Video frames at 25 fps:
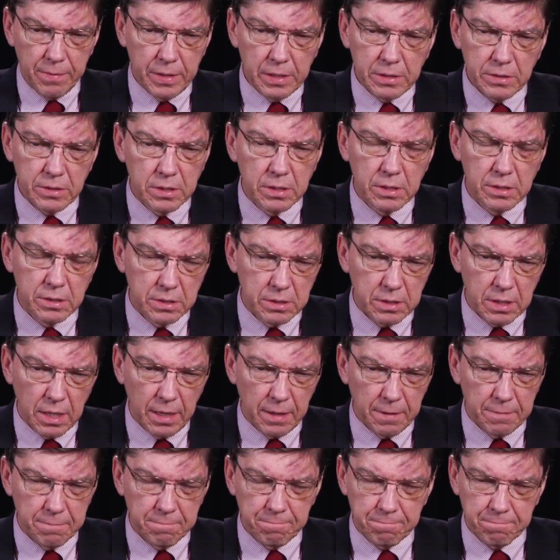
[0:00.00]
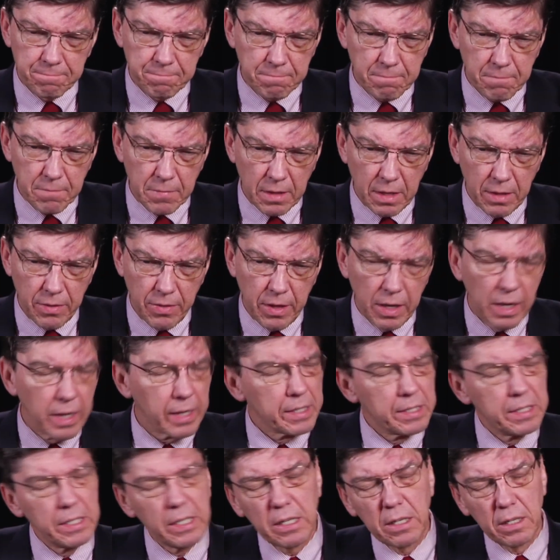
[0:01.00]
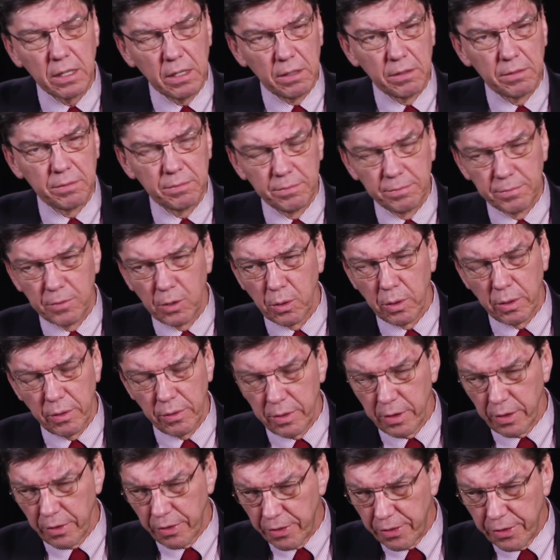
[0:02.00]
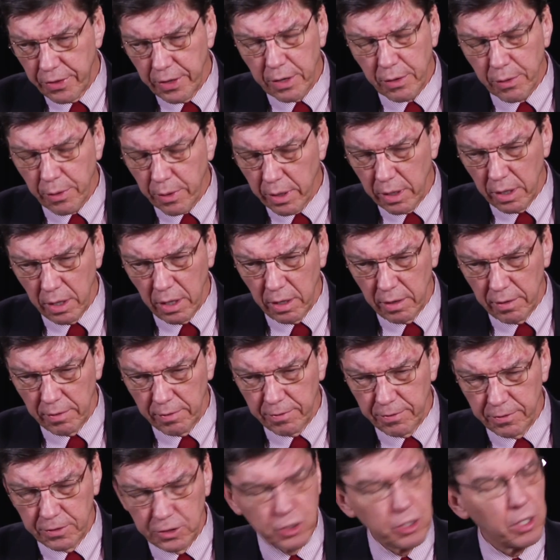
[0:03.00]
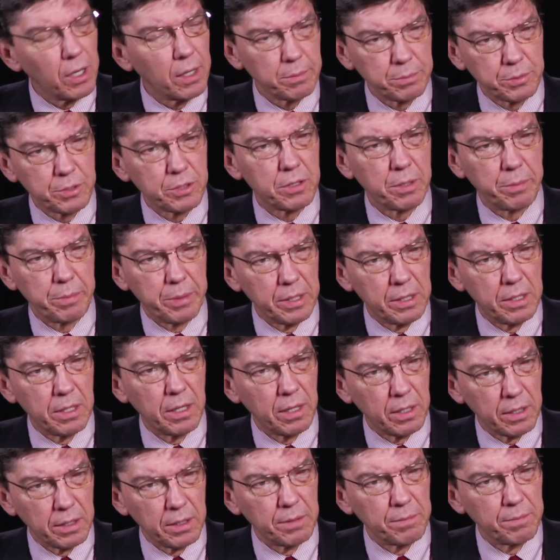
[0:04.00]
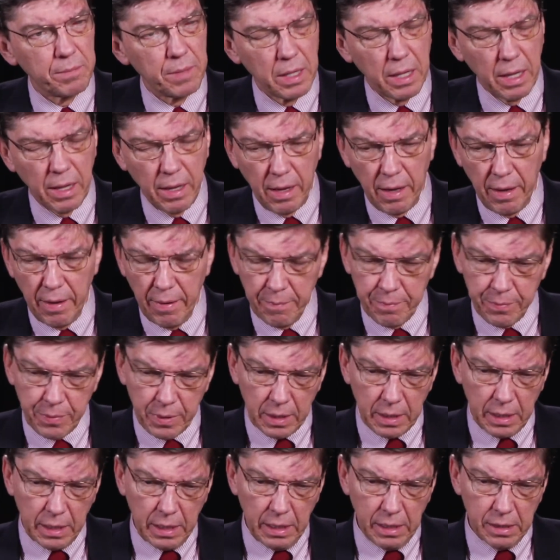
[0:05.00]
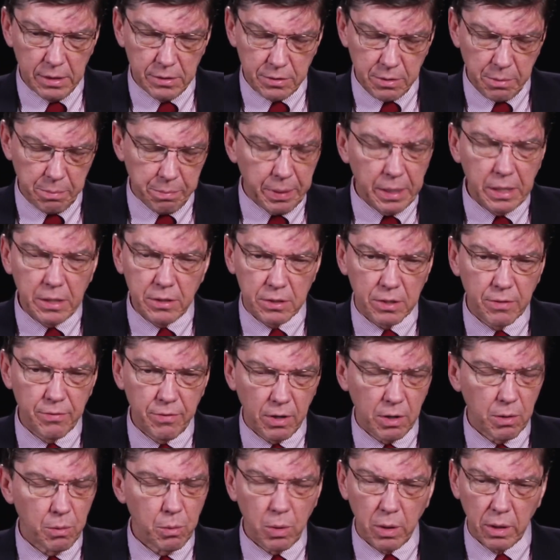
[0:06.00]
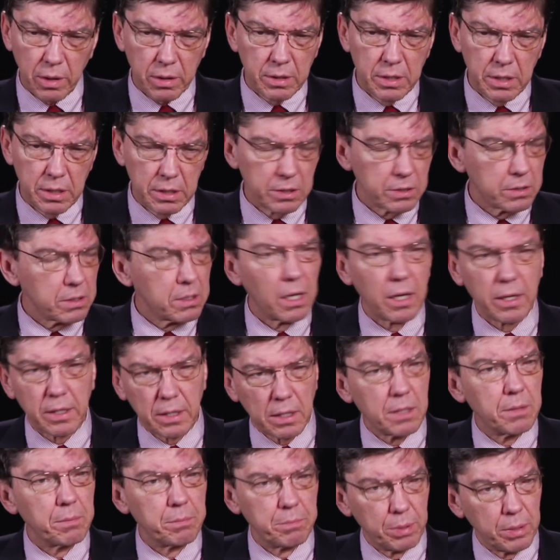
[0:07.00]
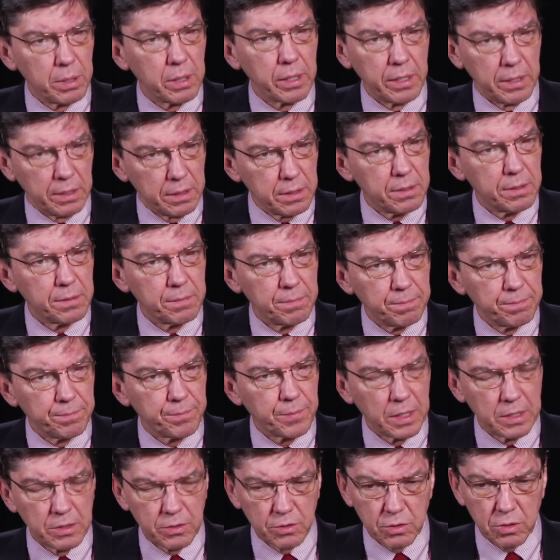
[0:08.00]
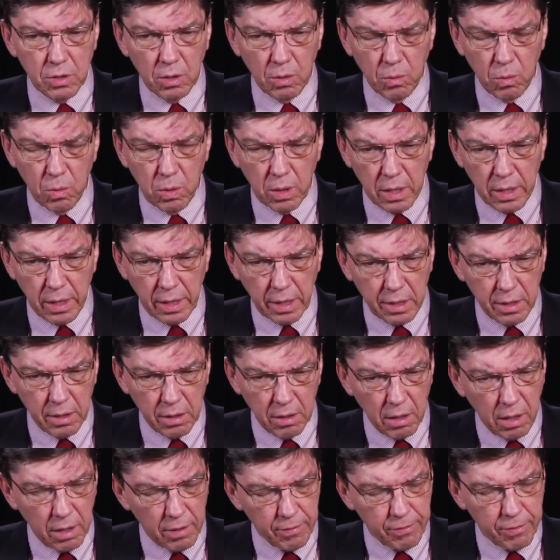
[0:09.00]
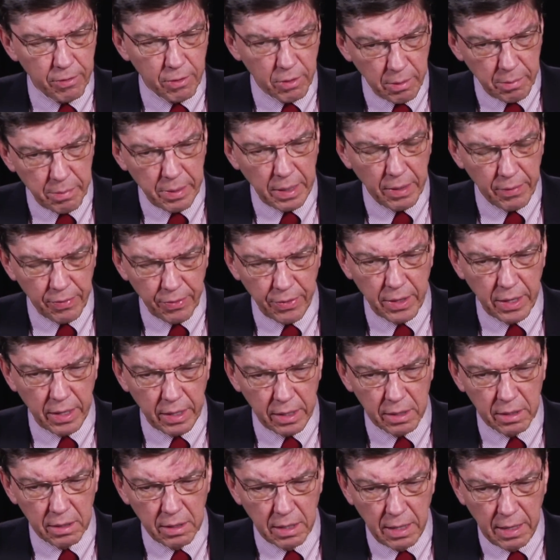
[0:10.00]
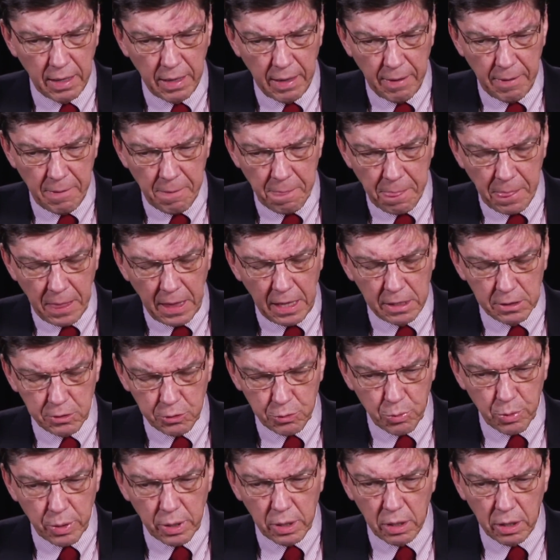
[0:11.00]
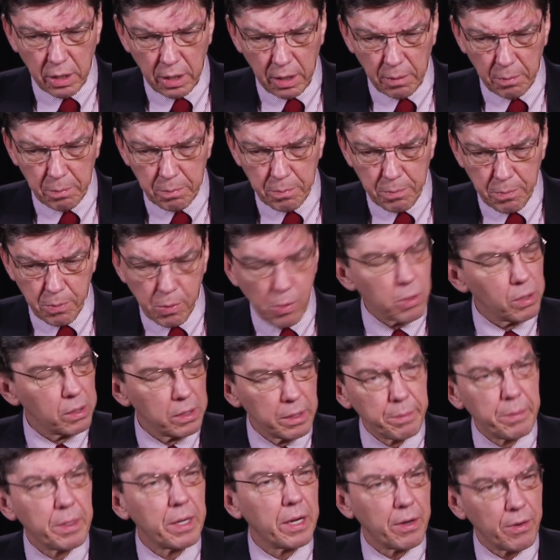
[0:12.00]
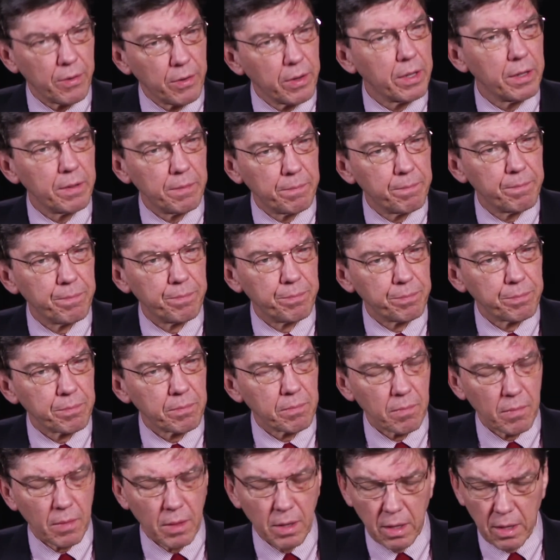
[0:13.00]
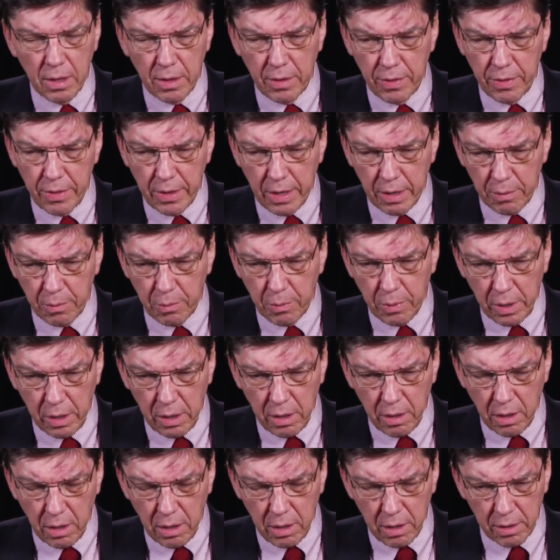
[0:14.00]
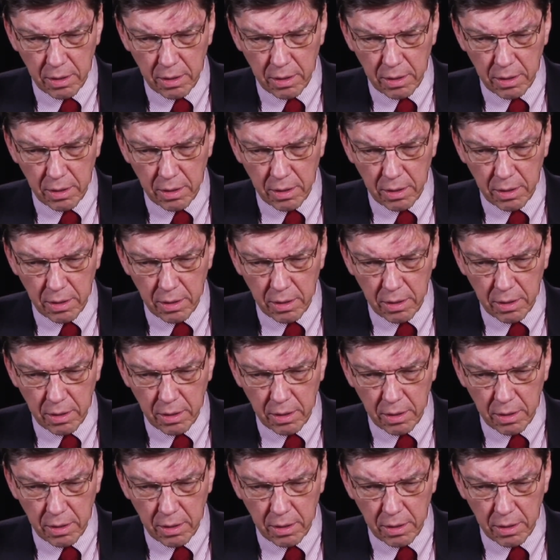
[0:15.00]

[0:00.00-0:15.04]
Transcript: This is the idea or the theory of jobs to be done, is a piece of our work that is not complete. And so what I can offer about that is really preliminary, that we